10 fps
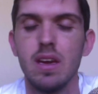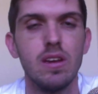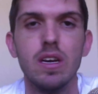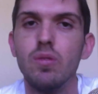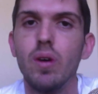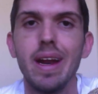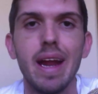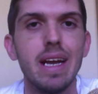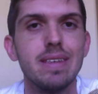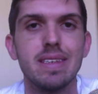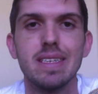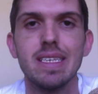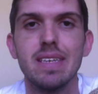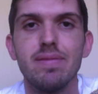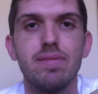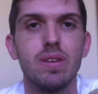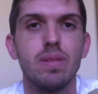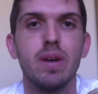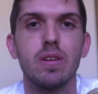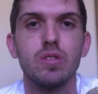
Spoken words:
You don't want an 86, 87 Fleer Michael